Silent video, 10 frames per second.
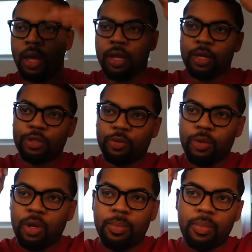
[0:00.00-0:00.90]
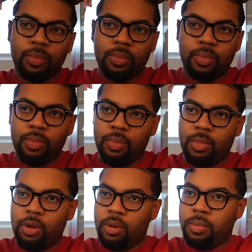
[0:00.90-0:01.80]
Yeah, so we
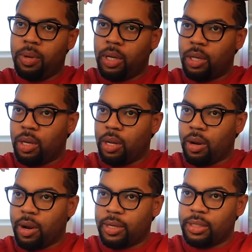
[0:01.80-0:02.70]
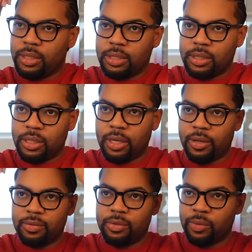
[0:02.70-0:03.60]
about to get
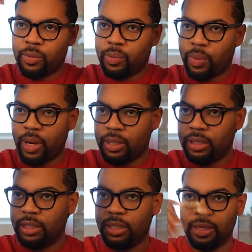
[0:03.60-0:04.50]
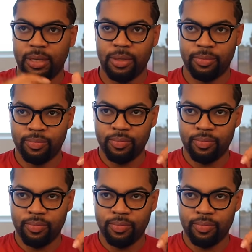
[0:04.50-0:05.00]
ourselves ready.